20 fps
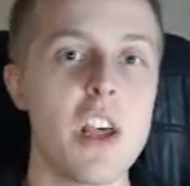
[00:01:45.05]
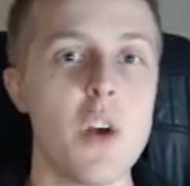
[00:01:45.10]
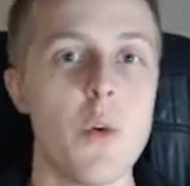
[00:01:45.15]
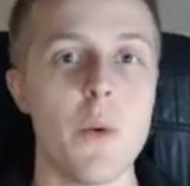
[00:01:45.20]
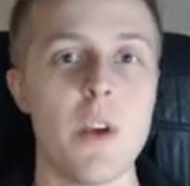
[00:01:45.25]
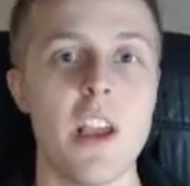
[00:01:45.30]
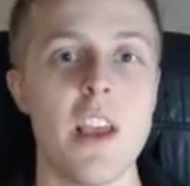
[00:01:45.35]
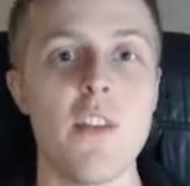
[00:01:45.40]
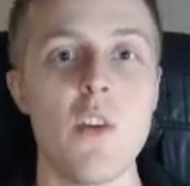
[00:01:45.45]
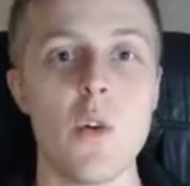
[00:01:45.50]
We
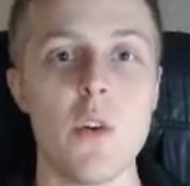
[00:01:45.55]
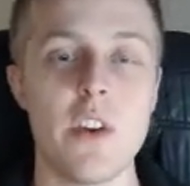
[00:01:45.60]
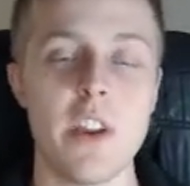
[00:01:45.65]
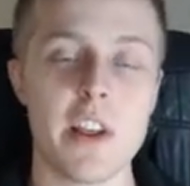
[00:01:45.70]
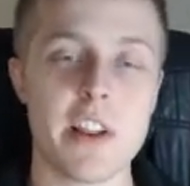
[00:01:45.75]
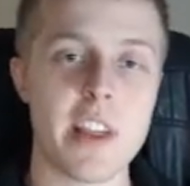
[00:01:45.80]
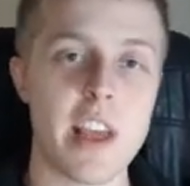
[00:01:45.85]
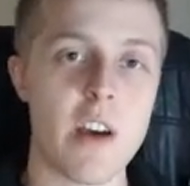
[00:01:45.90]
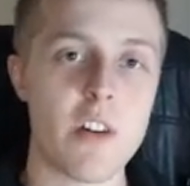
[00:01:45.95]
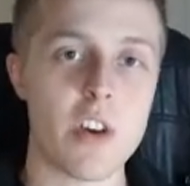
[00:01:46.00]
give you a
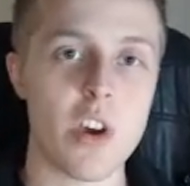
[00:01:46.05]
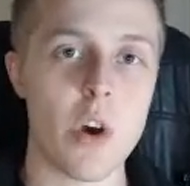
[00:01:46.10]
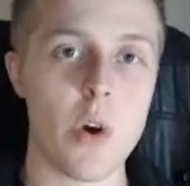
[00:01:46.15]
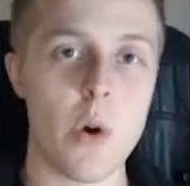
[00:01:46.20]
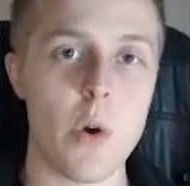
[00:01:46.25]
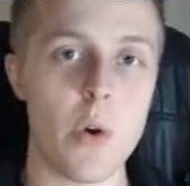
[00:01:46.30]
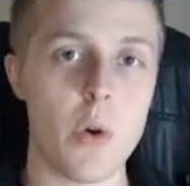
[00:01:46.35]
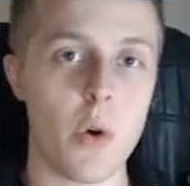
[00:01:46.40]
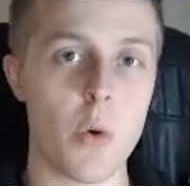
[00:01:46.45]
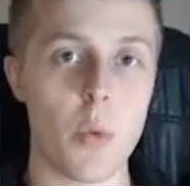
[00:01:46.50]
discount
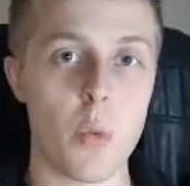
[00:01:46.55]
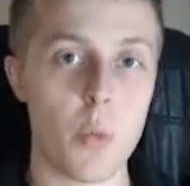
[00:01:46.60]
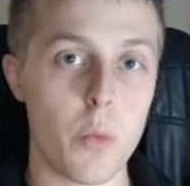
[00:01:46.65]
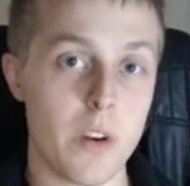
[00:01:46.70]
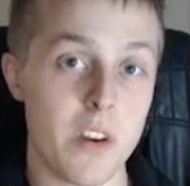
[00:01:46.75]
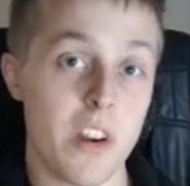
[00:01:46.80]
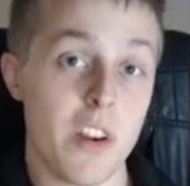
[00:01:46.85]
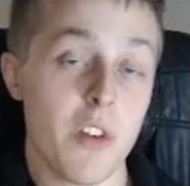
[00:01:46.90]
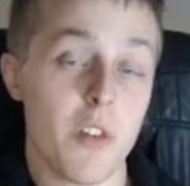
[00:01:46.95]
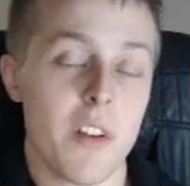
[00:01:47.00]
code, or
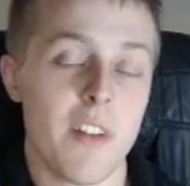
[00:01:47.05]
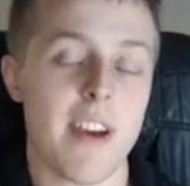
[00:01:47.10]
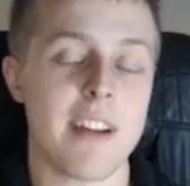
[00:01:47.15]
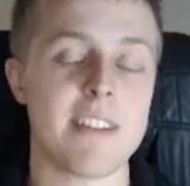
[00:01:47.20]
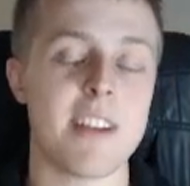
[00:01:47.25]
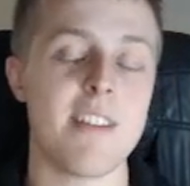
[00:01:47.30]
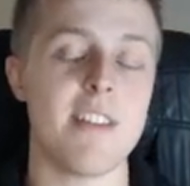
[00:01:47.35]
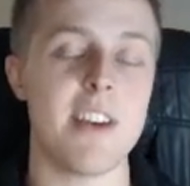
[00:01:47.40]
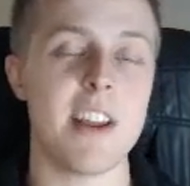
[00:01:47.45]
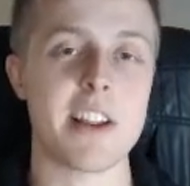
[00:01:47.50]
you don't even have to
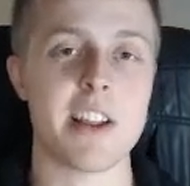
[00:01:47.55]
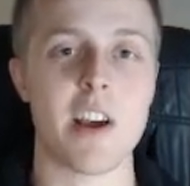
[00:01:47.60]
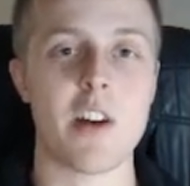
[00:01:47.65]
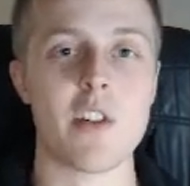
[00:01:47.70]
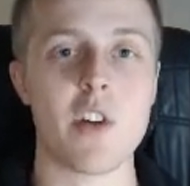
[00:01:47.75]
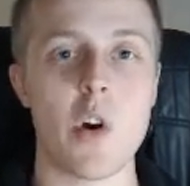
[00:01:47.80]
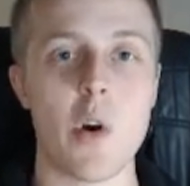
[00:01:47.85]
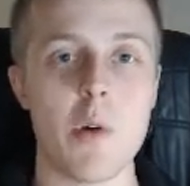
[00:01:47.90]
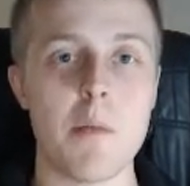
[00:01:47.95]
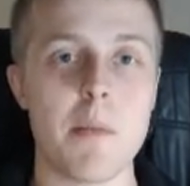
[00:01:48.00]
give a discount
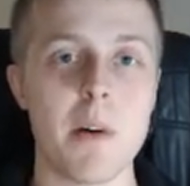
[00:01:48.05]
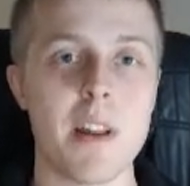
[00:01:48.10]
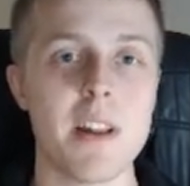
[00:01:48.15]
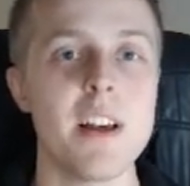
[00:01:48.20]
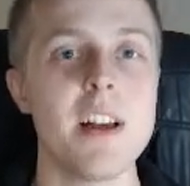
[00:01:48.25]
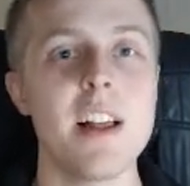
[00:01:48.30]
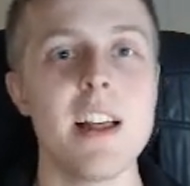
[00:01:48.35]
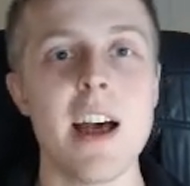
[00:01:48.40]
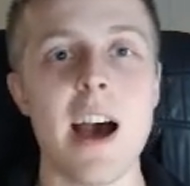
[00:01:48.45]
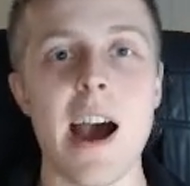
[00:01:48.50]
code, but
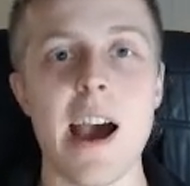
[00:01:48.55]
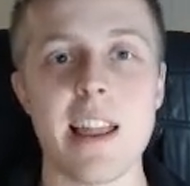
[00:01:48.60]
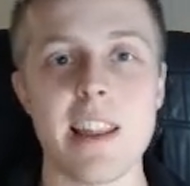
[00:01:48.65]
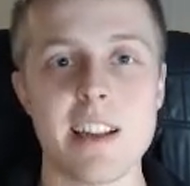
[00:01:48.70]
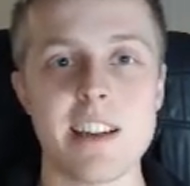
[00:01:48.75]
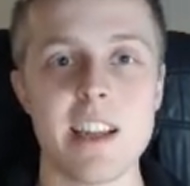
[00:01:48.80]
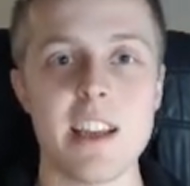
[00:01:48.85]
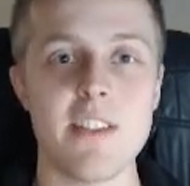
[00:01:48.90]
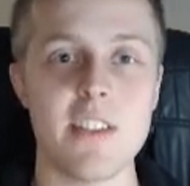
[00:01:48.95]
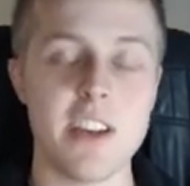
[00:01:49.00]
I
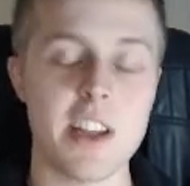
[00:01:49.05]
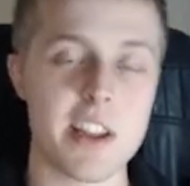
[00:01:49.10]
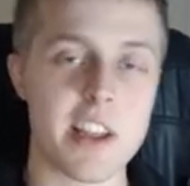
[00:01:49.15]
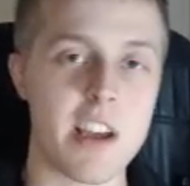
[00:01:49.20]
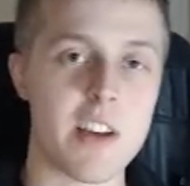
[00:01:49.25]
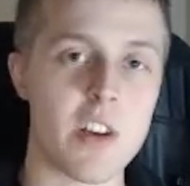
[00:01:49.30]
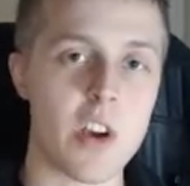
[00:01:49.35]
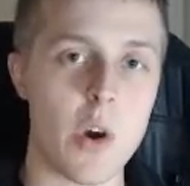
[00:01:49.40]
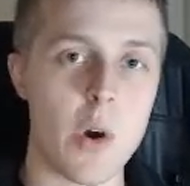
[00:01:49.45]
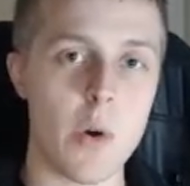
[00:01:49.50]
like to give a
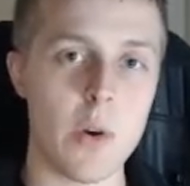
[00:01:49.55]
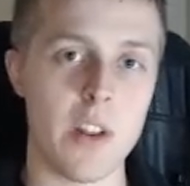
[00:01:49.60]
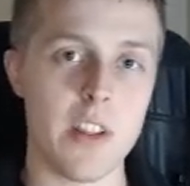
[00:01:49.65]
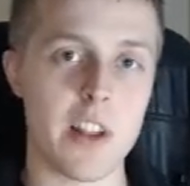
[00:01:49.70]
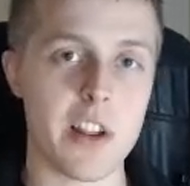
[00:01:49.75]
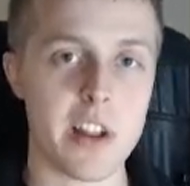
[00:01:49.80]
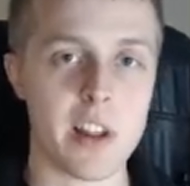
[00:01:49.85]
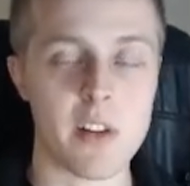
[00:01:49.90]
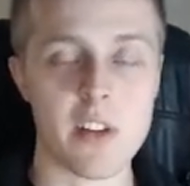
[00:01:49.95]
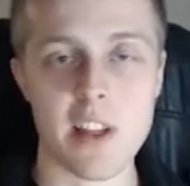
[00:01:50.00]
discount code in the
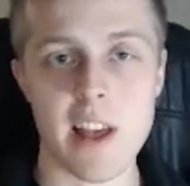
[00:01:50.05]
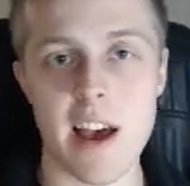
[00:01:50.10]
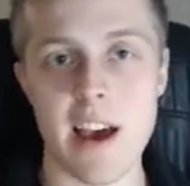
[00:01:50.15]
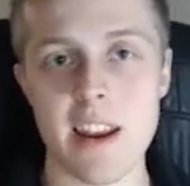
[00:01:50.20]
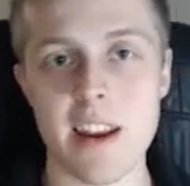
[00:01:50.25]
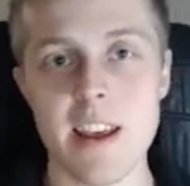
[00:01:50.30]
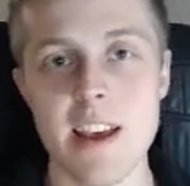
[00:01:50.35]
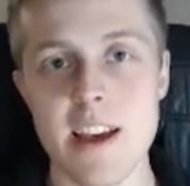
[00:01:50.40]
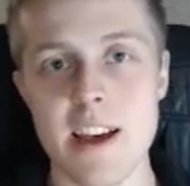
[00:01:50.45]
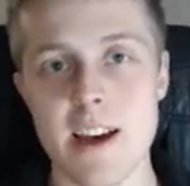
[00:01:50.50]
sales
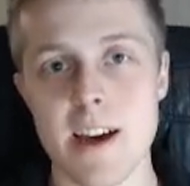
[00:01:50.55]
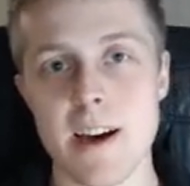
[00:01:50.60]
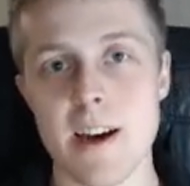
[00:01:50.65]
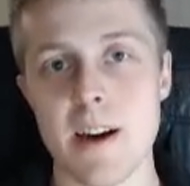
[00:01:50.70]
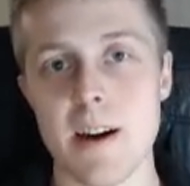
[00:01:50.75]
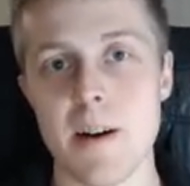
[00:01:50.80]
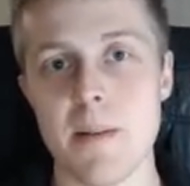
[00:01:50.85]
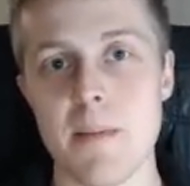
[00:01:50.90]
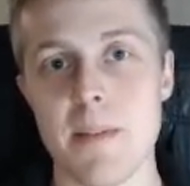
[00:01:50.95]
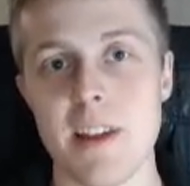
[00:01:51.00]
ad,
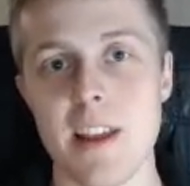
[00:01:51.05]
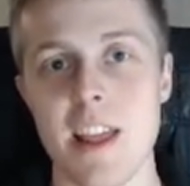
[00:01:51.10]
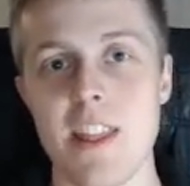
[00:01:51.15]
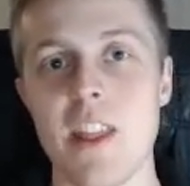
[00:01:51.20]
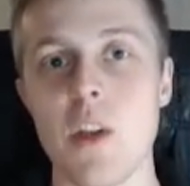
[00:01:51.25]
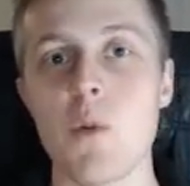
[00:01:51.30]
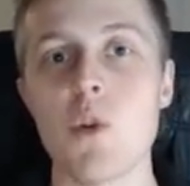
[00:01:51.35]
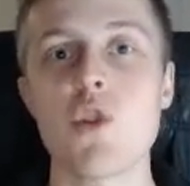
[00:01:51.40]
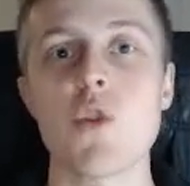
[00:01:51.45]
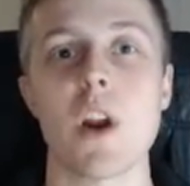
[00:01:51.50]
and
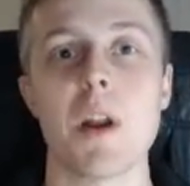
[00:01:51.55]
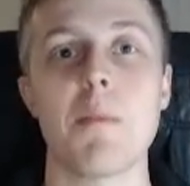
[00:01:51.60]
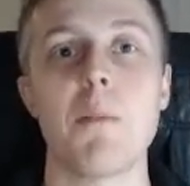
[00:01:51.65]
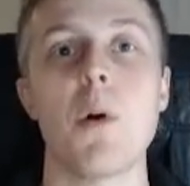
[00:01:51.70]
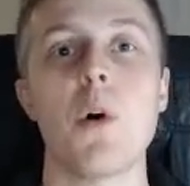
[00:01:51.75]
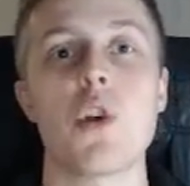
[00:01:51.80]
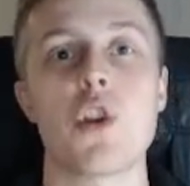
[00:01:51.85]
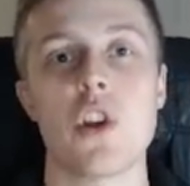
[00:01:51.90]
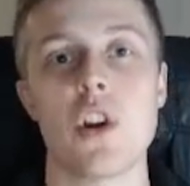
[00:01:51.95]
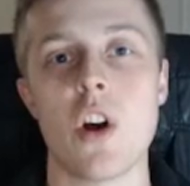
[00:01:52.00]
then we try to
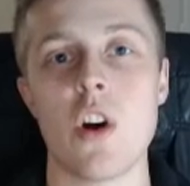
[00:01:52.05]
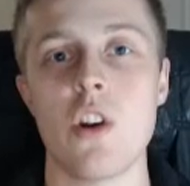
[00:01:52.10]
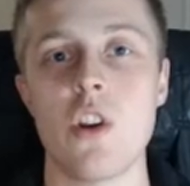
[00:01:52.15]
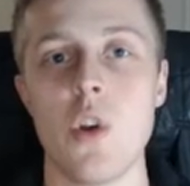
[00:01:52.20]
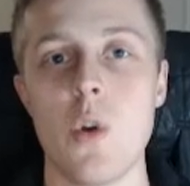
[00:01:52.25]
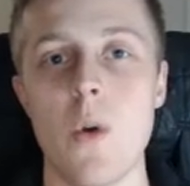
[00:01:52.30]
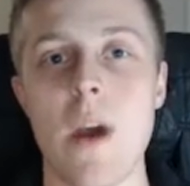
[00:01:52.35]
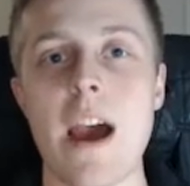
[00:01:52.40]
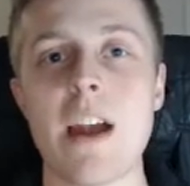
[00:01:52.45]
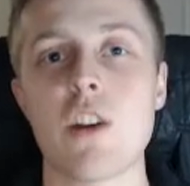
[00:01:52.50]
push it on
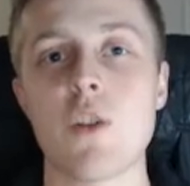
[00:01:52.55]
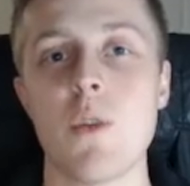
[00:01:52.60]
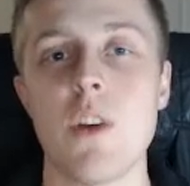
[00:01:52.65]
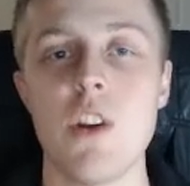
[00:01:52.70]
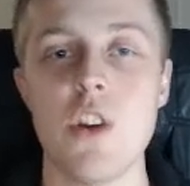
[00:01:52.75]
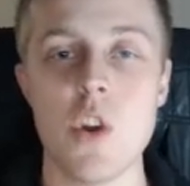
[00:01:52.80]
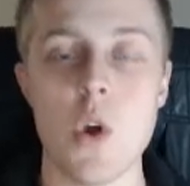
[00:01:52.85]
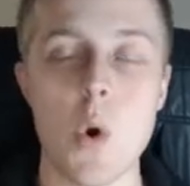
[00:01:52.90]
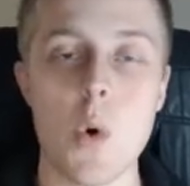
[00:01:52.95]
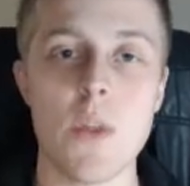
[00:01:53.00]
you after we
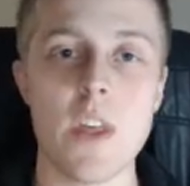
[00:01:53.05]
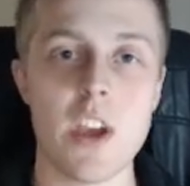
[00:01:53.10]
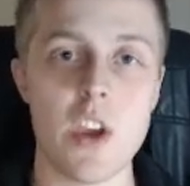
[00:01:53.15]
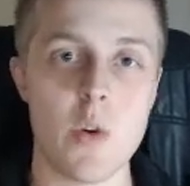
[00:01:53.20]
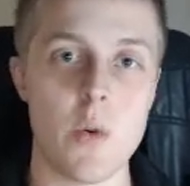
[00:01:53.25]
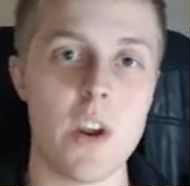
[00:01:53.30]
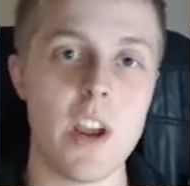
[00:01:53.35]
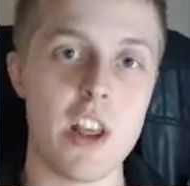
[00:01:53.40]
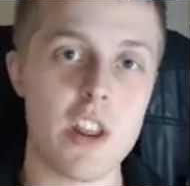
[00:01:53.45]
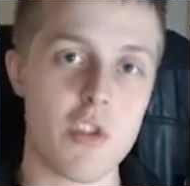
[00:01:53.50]
know that
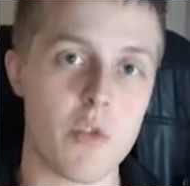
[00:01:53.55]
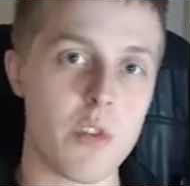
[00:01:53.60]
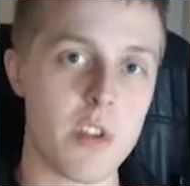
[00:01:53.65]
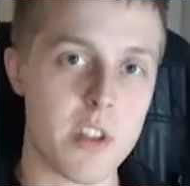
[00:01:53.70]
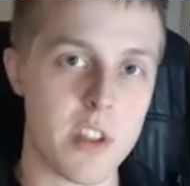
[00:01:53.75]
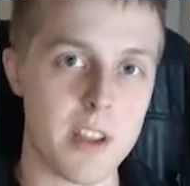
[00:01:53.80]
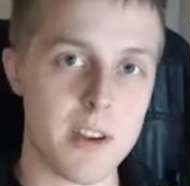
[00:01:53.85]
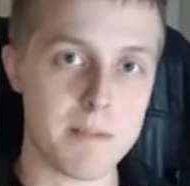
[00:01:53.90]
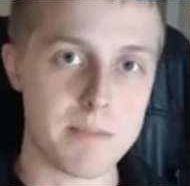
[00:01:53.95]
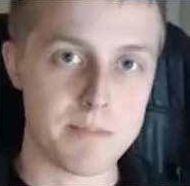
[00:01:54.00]
you're
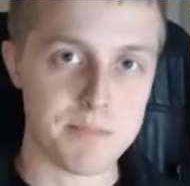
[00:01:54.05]
interested.